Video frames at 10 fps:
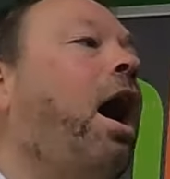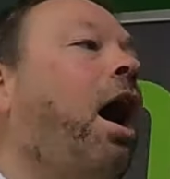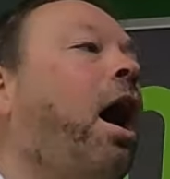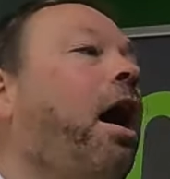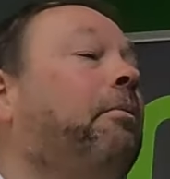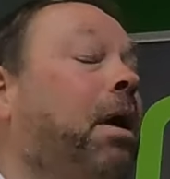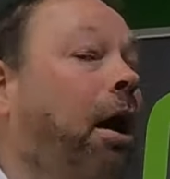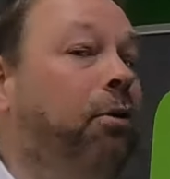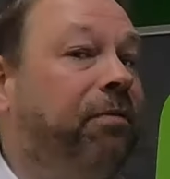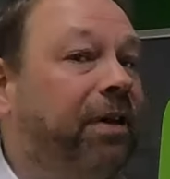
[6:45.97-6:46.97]

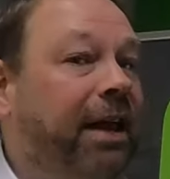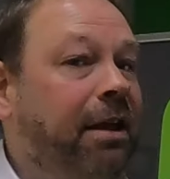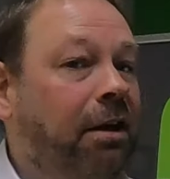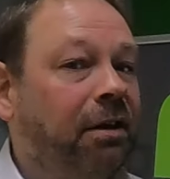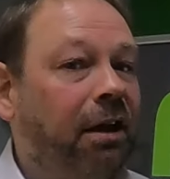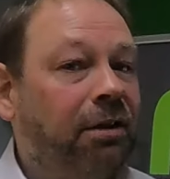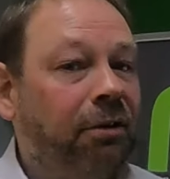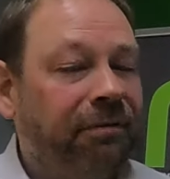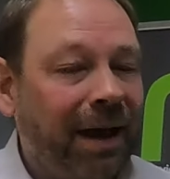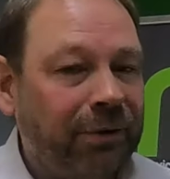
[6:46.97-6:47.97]
Hopefully you
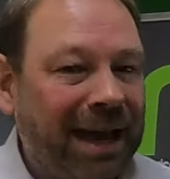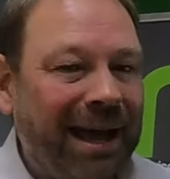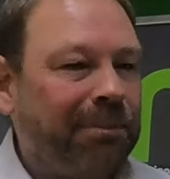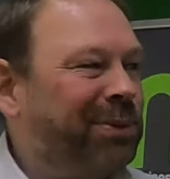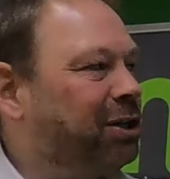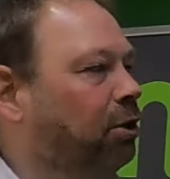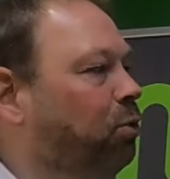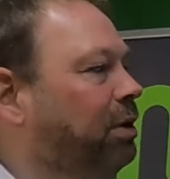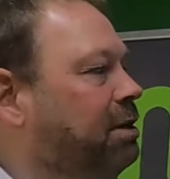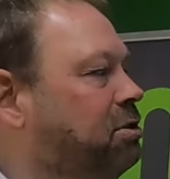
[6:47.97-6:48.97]
found
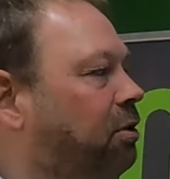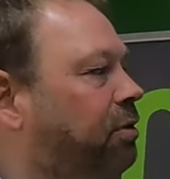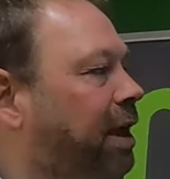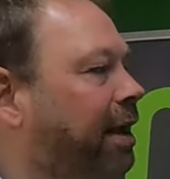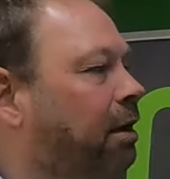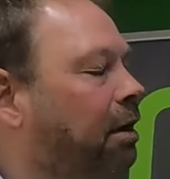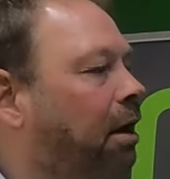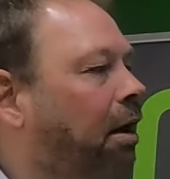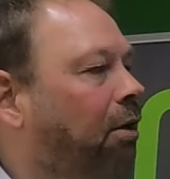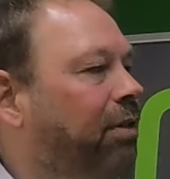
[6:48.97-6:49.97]
absolutely nothing
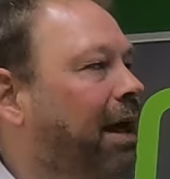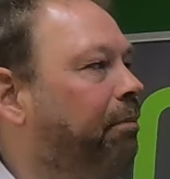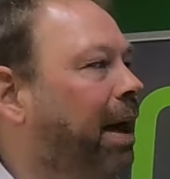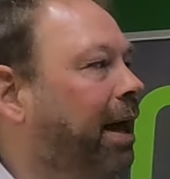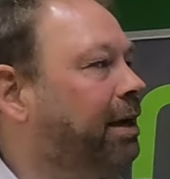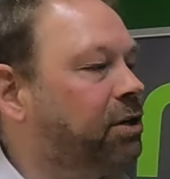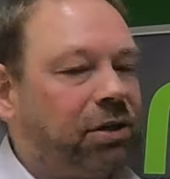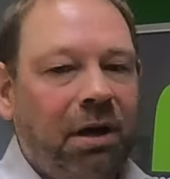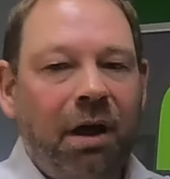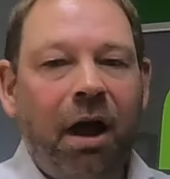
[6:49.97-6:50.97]
on that page
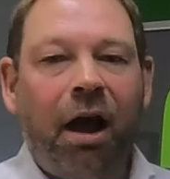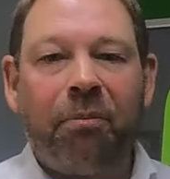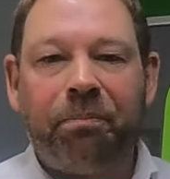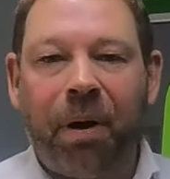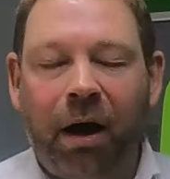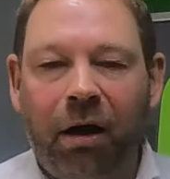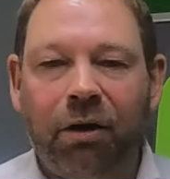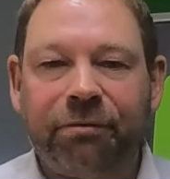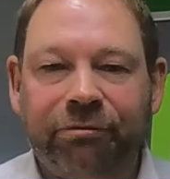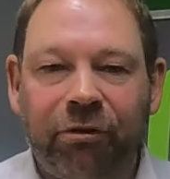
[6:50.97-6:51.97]

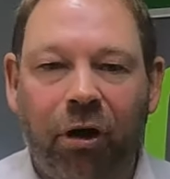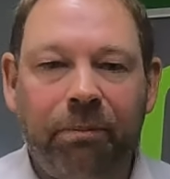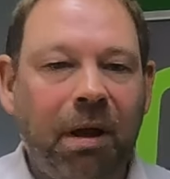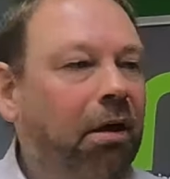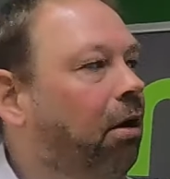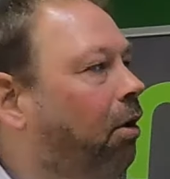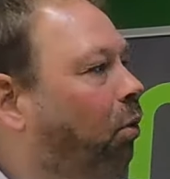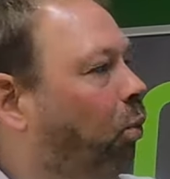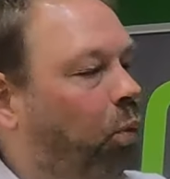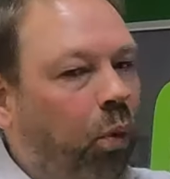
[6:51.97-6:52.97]
apart from
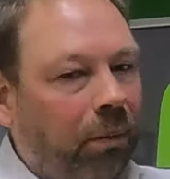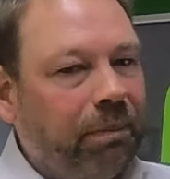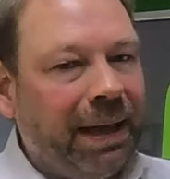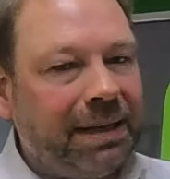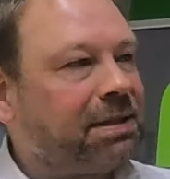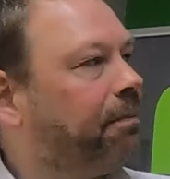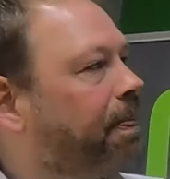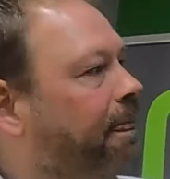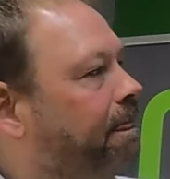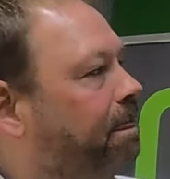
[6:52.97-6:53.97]
one bit,
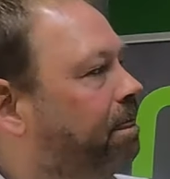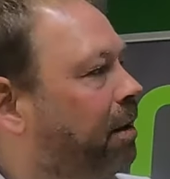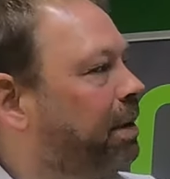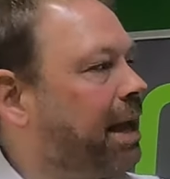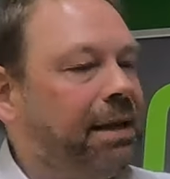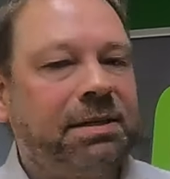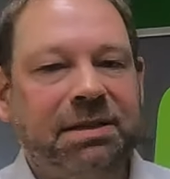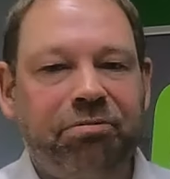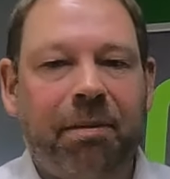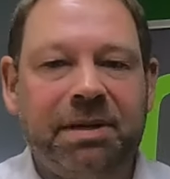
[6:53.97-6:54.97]
that
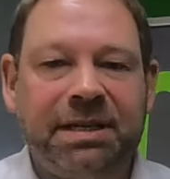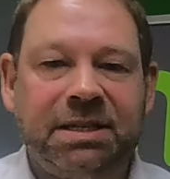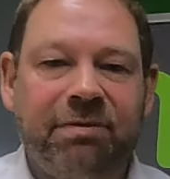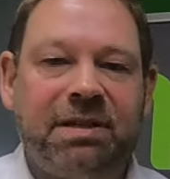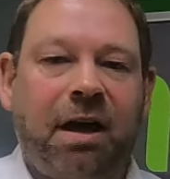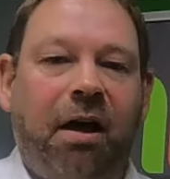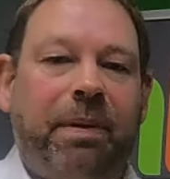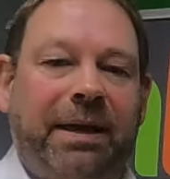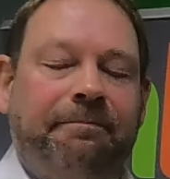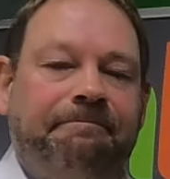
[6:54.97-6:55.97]
Mackenzie's premises are in
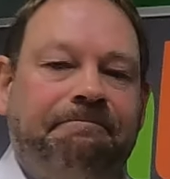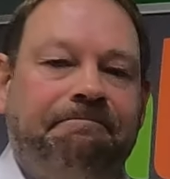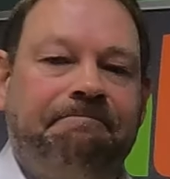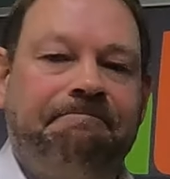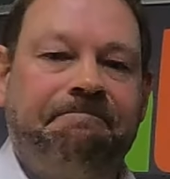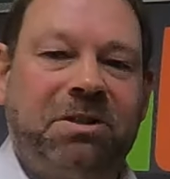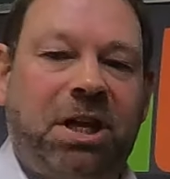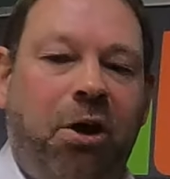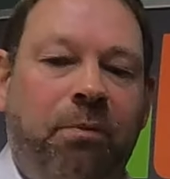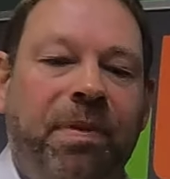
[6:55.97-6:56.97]
Derby.
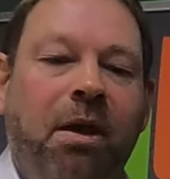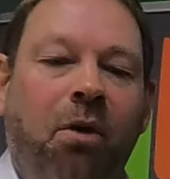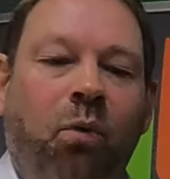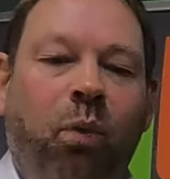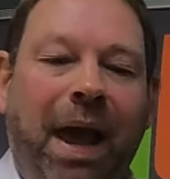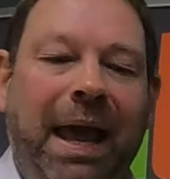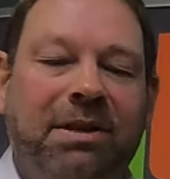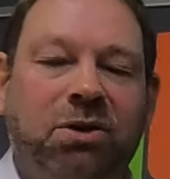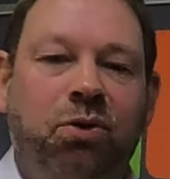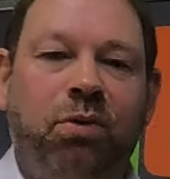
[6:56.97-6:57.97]
So where
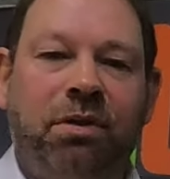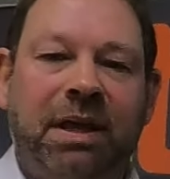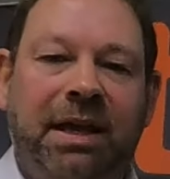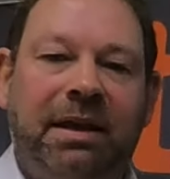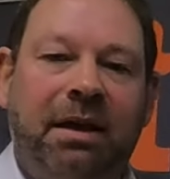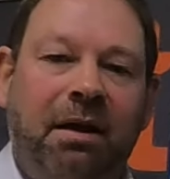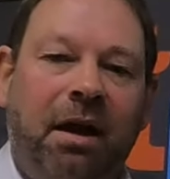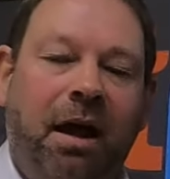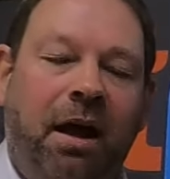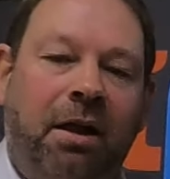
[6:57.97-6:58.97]
do the
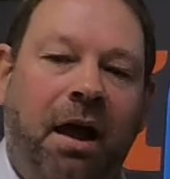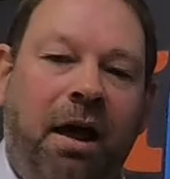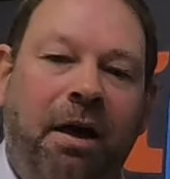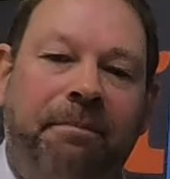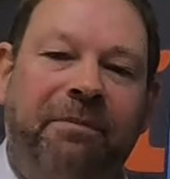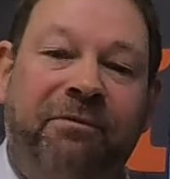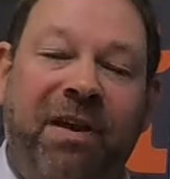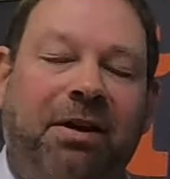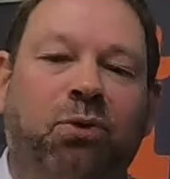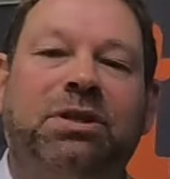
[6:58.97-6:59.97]

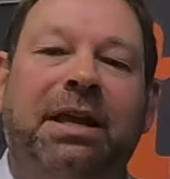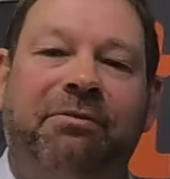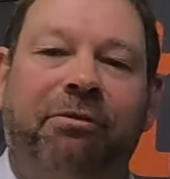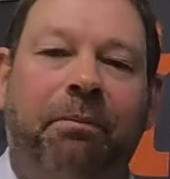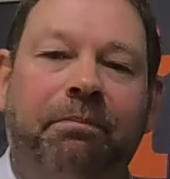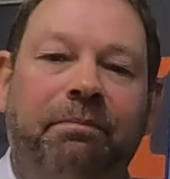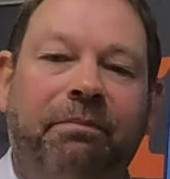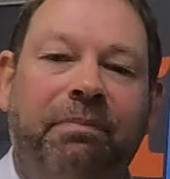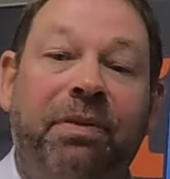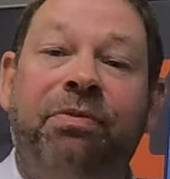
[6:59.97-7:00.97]
vehicles leave from?
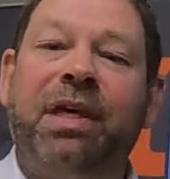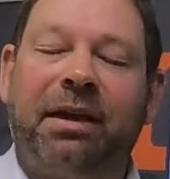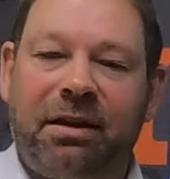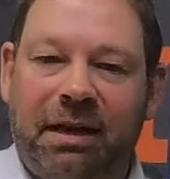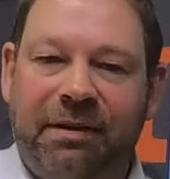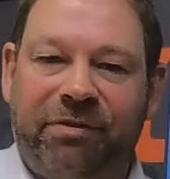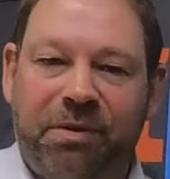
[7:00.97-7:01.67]
They're going to leave